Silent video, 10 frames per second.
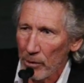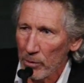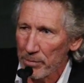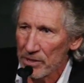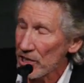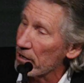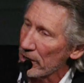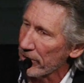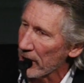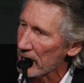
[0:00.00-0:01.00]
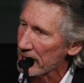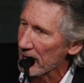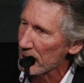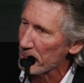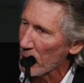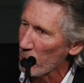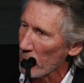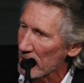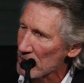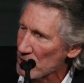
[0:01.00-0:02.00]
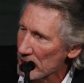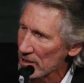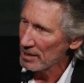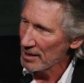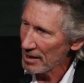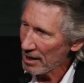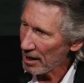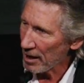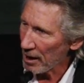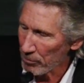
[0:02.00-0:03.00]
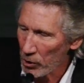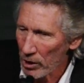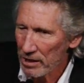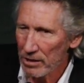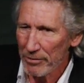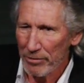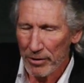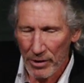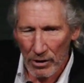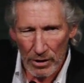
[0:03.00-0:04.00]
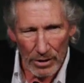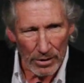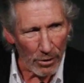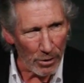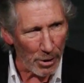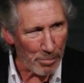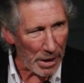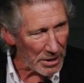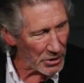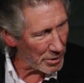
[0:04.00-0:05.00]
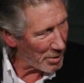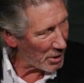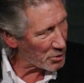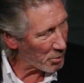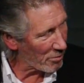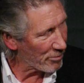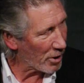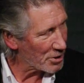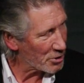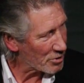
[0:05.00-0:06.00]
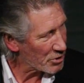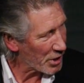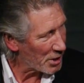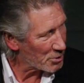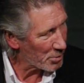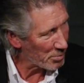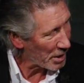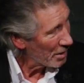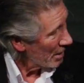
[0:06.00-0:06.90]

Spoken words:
I would be terrified out of my wits. I'm quite good if I've got, a bass and about 12 guys on stage with me,